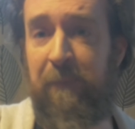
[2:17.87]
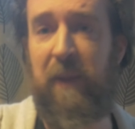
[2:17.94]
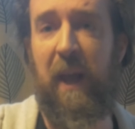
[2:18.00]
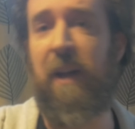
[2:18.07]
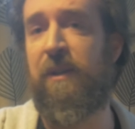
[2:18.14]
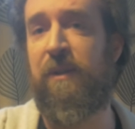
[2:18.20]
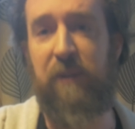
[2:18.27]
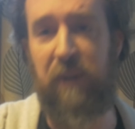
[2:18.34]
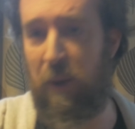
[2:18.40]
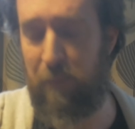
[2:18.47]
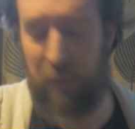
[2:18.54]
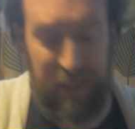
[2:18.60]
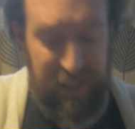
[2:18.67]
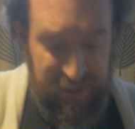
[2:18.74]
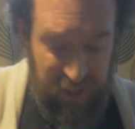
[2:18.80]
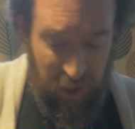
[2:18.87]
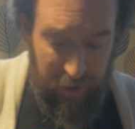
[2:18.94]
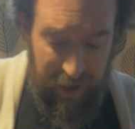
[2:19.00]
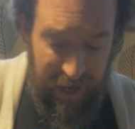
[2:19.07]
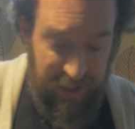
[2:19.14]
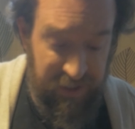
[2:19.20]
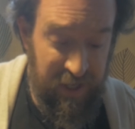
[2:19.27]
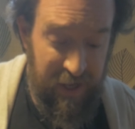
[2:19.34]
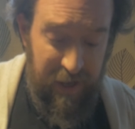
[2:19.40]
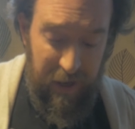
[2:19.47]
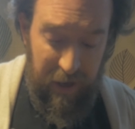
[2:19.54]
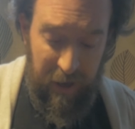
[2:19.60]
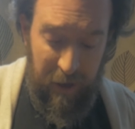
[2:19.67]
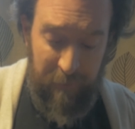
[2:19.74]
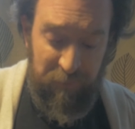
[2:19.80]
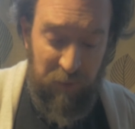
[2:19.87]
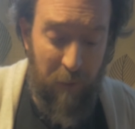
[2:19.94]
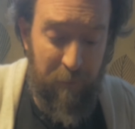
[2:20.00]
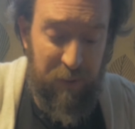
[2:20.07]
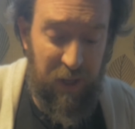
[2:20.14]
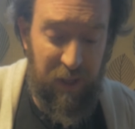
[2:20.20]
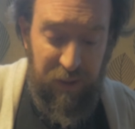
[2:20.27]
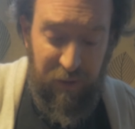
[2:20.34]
And, you know, please go ahead. But